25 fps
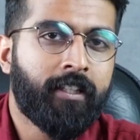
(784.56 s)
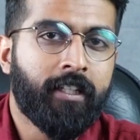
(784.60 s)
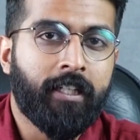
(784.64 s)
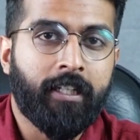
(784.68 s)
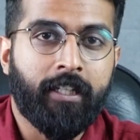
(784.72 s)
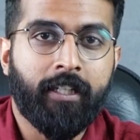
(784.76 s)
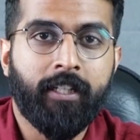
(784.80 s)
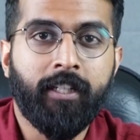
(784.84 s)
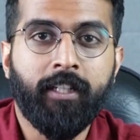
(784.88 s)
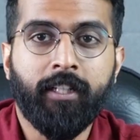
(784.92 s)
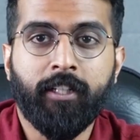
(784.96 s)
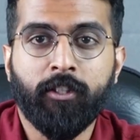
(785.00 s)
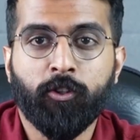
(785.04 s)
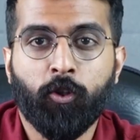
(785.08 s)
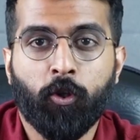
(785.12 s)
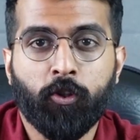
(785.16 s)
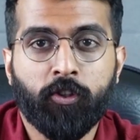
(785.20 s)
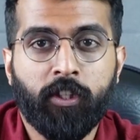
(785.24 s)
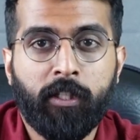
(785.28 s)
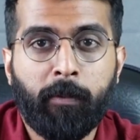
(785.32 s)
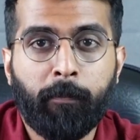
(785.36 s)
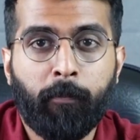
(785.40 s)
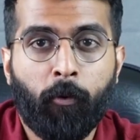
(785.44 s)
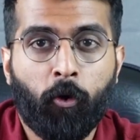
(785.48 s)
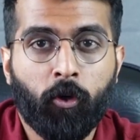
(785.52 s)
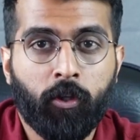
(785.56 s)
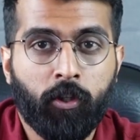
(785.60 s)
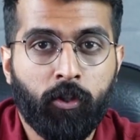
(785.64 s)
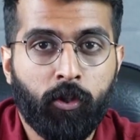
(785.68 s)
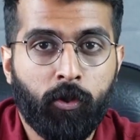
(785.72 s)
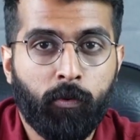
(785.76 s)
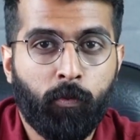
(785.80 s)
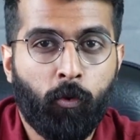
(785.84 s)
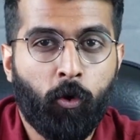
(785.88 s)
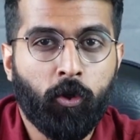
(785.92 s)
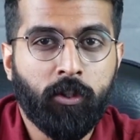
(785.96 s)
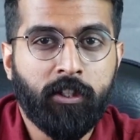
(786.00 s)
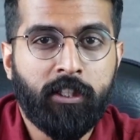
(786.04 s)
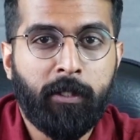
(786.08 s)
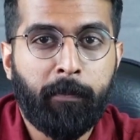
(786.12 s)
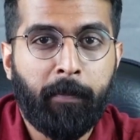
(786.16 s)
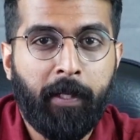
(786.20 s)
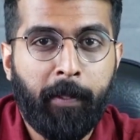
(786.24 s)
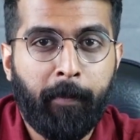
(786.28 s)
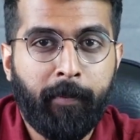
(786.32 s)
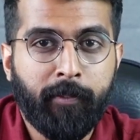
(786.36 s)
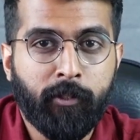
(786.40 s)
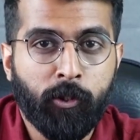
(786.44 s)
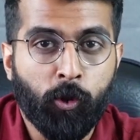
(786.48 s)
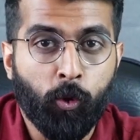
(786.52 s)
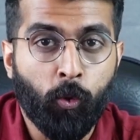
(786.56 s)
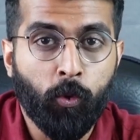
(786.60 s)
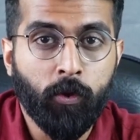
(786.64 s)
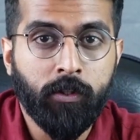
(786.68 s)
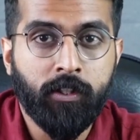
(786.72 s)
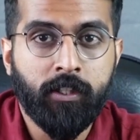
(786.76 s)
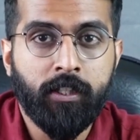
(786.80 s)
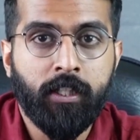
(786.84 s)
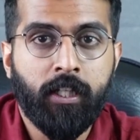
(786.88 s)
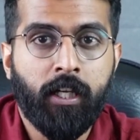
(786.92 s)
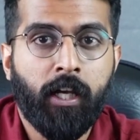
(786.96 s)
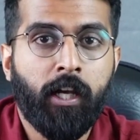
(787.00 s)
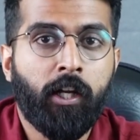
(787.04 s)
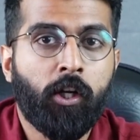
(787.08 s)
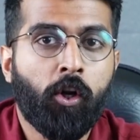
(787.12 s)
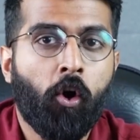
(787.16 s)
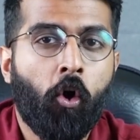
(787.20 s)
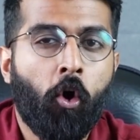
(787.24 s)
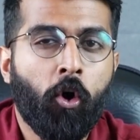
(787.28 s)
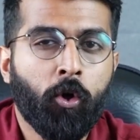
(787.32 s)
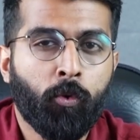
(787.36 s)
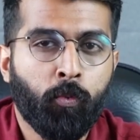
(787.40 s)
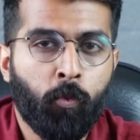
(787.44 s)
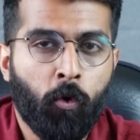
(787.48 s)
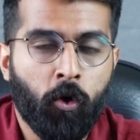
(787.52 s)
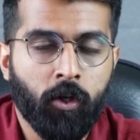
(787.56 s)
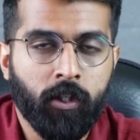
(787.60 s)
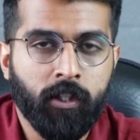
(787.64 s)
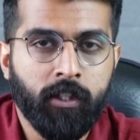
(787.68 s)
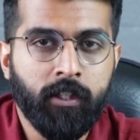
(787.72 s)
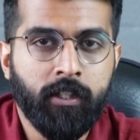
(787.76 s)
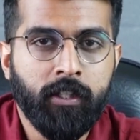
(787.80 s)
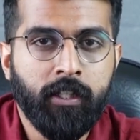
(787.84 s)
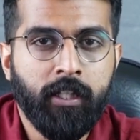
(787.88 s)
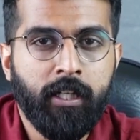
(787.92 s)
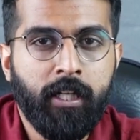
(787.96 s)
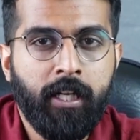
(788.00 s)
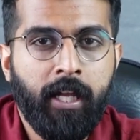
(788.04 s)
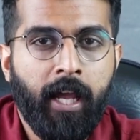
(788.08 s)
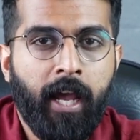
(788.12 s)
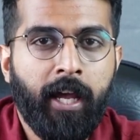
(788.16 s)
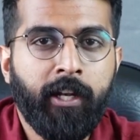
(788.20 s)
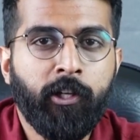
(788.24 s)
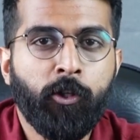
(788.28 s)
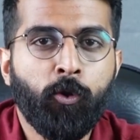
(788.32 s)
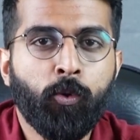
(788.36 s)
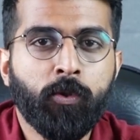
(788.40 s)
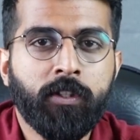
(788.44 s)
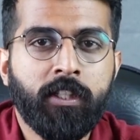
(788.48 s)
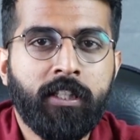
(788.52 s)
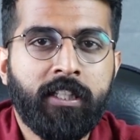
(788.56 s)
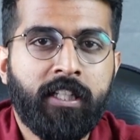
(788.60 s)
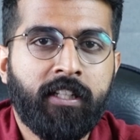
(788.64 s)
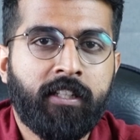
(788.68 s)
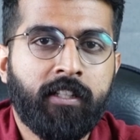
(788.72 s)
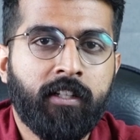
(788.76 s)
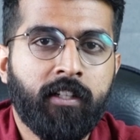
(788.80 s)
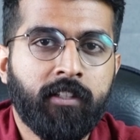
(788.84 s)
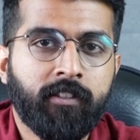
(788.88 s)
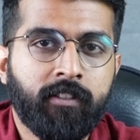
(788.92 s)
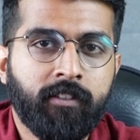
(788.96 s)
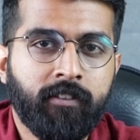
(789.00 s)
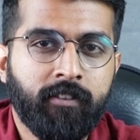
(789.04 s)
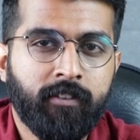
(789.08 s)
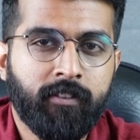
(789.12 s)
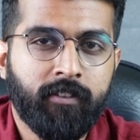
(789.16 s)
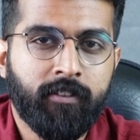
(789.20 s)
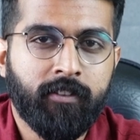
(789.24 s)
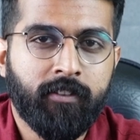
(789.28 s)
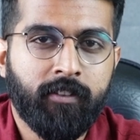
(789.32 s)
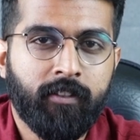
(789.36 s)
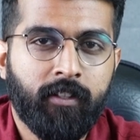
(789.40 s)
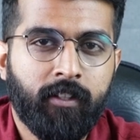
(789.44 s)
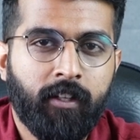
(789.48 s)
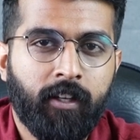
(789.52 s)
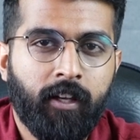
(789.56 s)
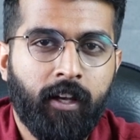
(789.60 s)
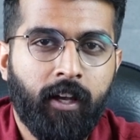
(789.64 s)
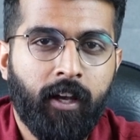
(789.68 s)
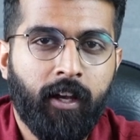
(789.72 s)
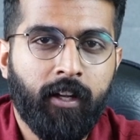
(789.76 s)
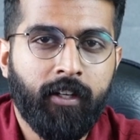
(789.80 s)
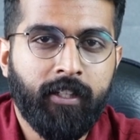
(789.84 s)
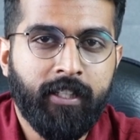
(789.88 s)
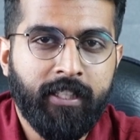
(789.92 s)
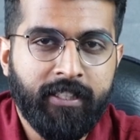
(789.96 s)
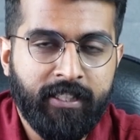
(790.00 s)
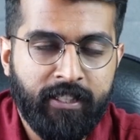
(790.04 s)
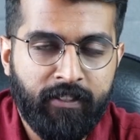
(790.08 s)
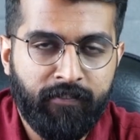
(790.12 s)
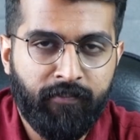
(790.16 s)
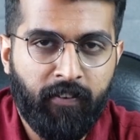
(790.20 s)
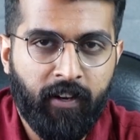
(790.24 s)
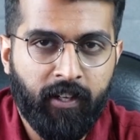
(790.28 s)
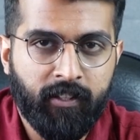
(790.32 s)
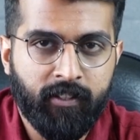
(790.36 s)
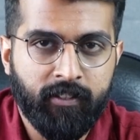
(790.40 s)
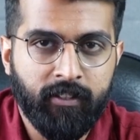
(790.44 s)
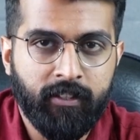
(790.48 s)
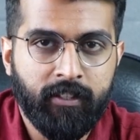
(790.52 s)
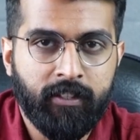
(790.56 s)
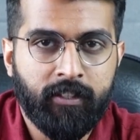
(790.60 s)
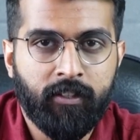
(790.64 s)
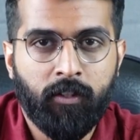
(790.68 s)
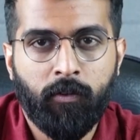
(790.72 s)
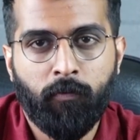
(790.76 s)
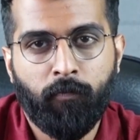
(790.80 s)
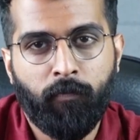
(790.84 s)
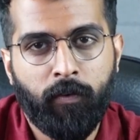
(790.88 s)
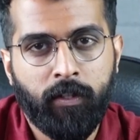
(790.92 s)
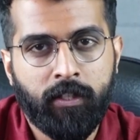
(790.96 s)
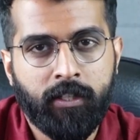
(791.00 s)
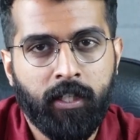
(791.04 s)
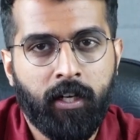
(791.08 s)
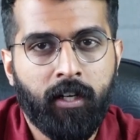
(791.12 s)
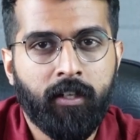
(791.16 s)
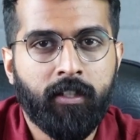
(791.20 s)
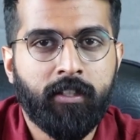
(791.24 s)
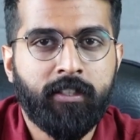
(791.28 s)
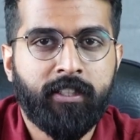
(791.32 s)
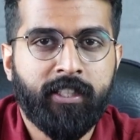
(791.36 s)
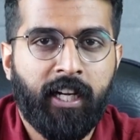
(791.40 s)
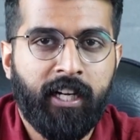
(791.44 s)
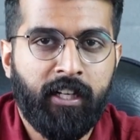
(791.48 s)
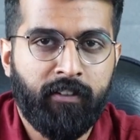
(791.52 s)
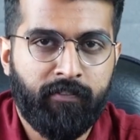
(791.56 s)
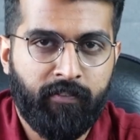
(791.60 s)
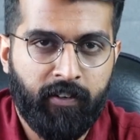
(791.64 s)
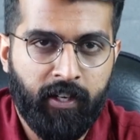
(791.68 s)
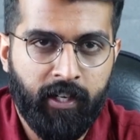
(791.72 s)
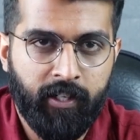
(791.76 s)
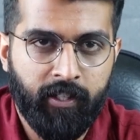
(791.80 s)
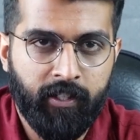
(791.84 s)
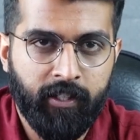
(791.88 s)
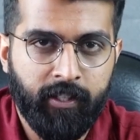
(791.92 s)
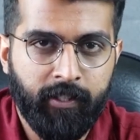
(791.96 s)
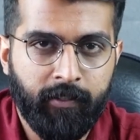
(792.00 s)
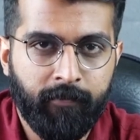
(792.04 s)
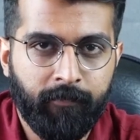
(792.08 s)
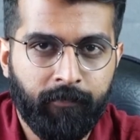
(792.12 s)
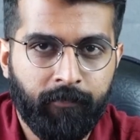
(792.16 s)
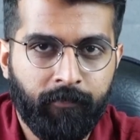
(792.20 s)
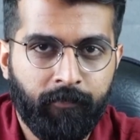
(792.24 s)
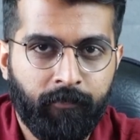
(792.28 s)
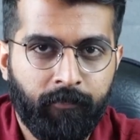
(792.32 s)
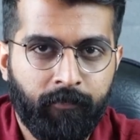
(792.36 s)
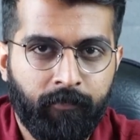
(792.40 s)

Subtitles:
Thirdly, it is also important to wash the baby's clothes in hot water and using detergents and disinfectants which are child-friendly.